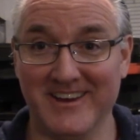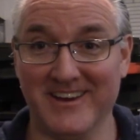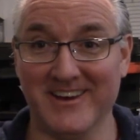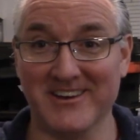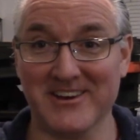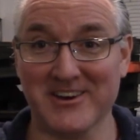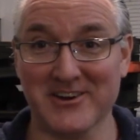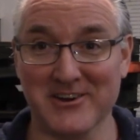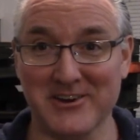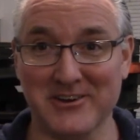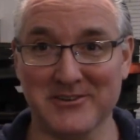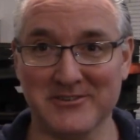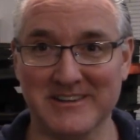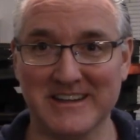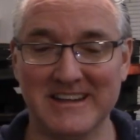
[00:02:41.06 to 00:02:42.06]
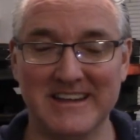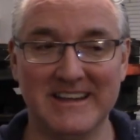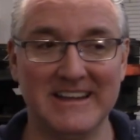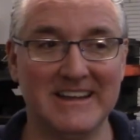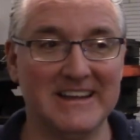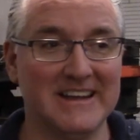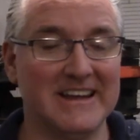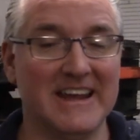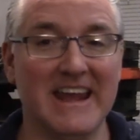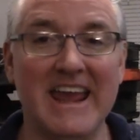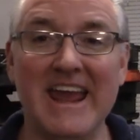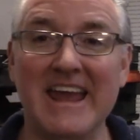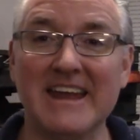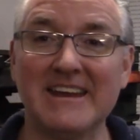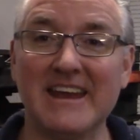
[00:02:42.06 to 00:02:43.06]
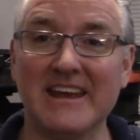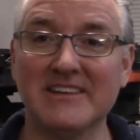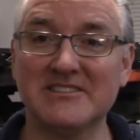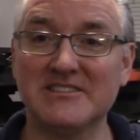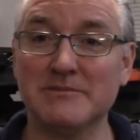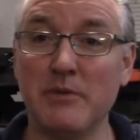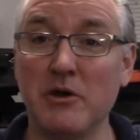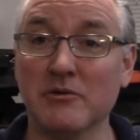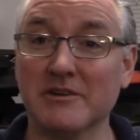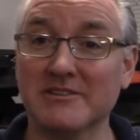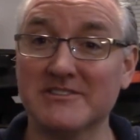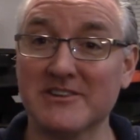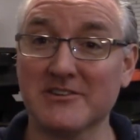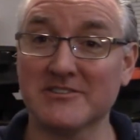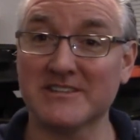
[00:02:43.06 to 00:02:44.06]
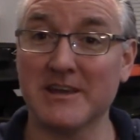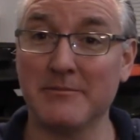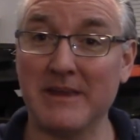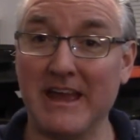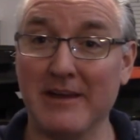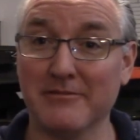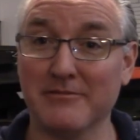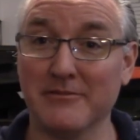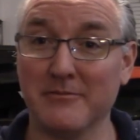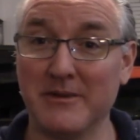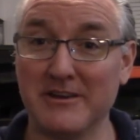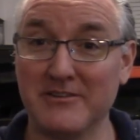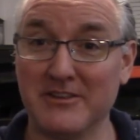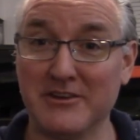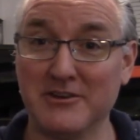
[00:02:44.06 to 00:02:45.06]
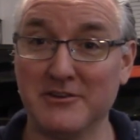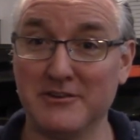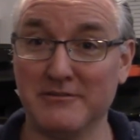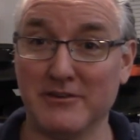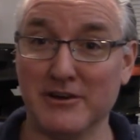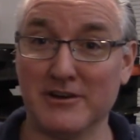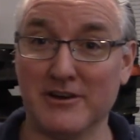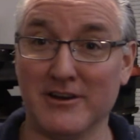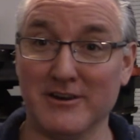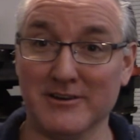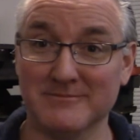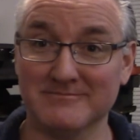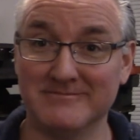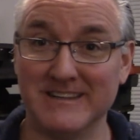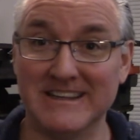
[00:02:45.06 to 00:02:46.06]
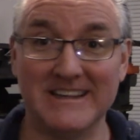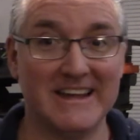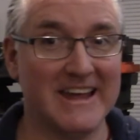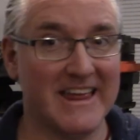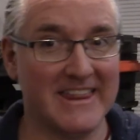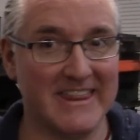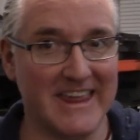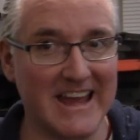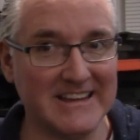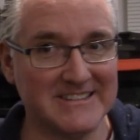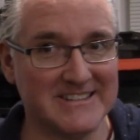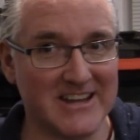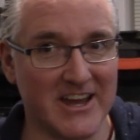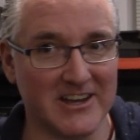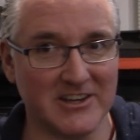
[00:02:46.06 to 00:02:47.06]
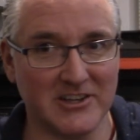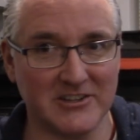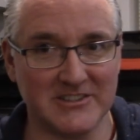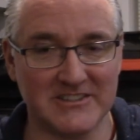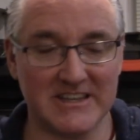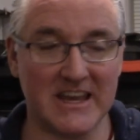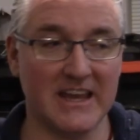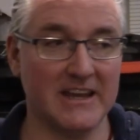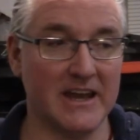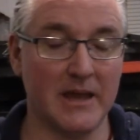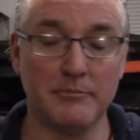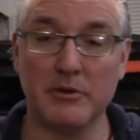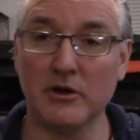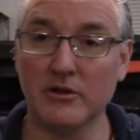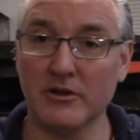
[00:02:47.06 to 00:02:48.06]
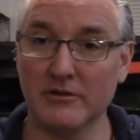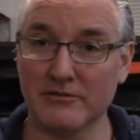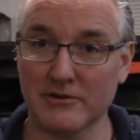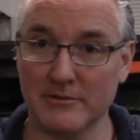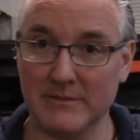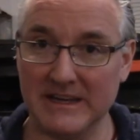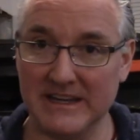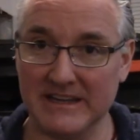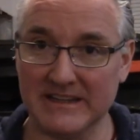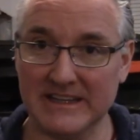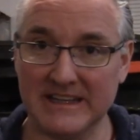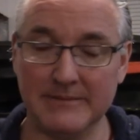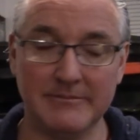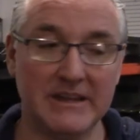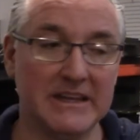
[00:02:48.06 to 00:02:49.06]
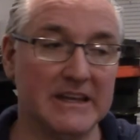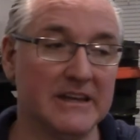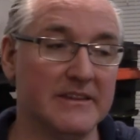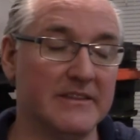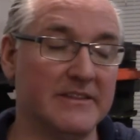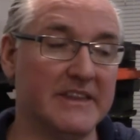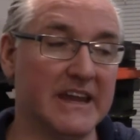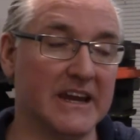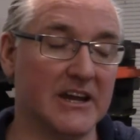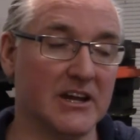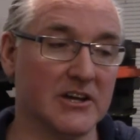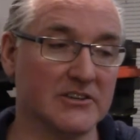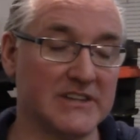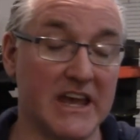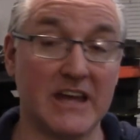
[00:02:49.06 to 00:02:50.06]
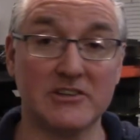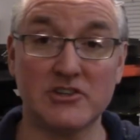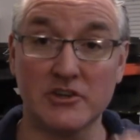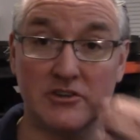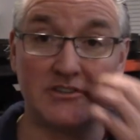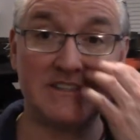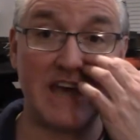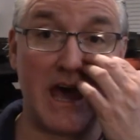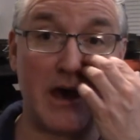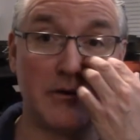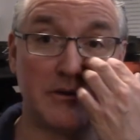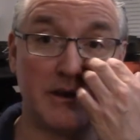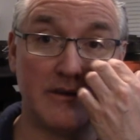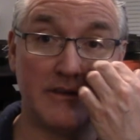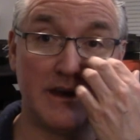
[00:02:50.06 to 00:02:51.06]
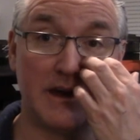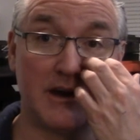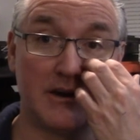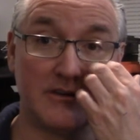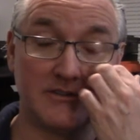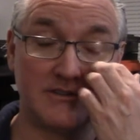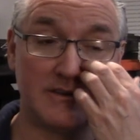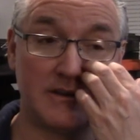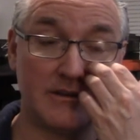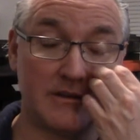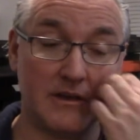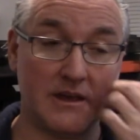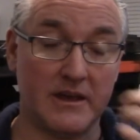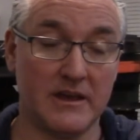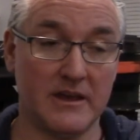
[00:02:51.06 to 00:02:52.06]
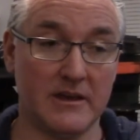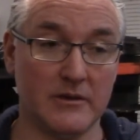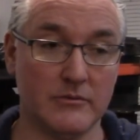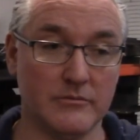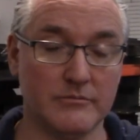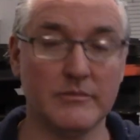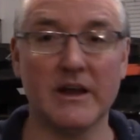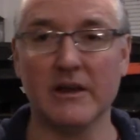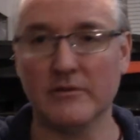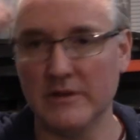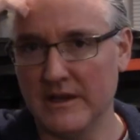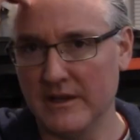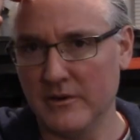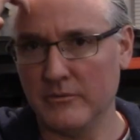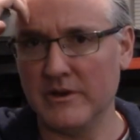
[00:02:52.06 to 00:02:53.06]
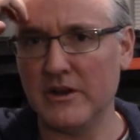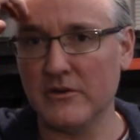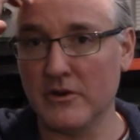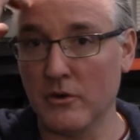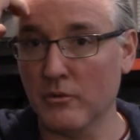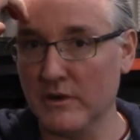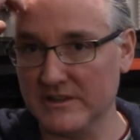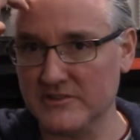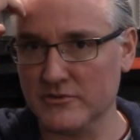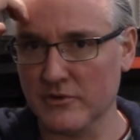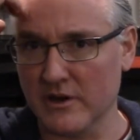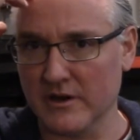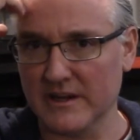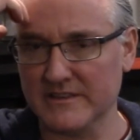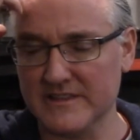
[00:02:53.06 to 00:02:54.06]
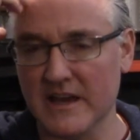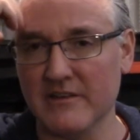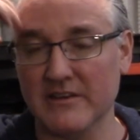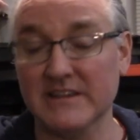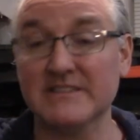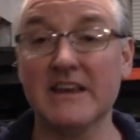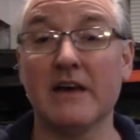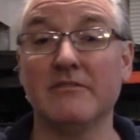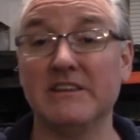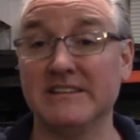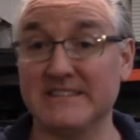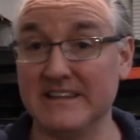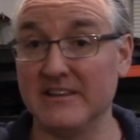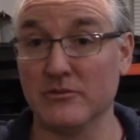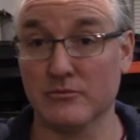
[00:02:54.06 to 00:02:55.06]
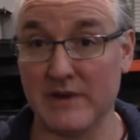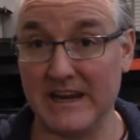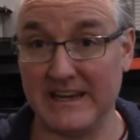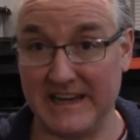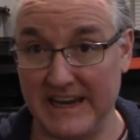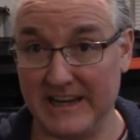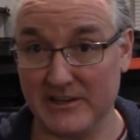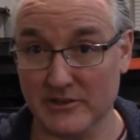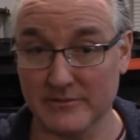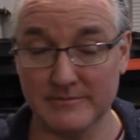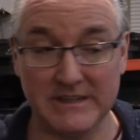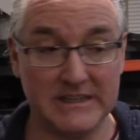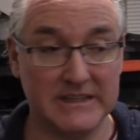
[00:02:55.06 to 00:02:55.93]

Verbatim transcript: on our own, and uh, smoke starts coming out from under the hood of our car. That's not a good sign. I pull over immediately. There's, uh, turns out there's, well, we don't know what's wrong. It's, it's obviously the radiator